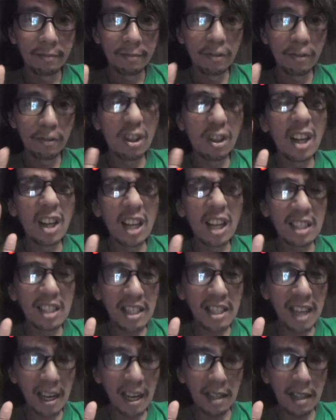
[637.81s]
For God's
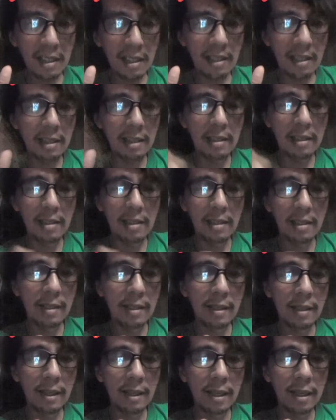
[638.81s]
sakes.
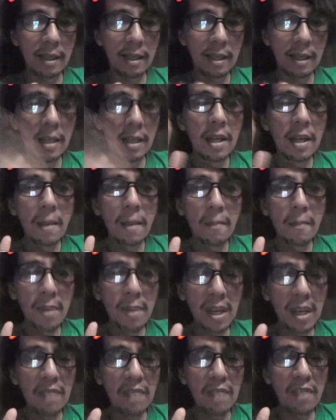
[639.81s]
Okay?
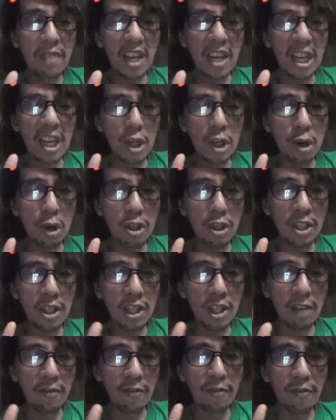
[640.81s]
Believe in
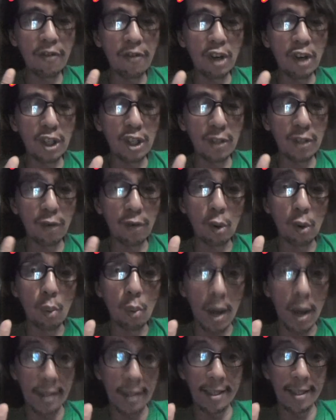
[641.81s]
yourself first for
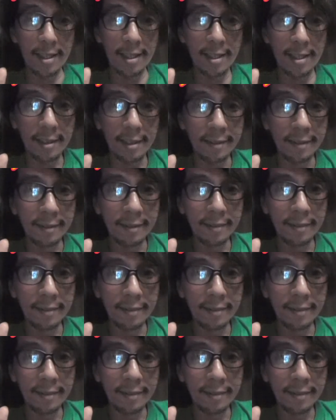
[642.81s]
once.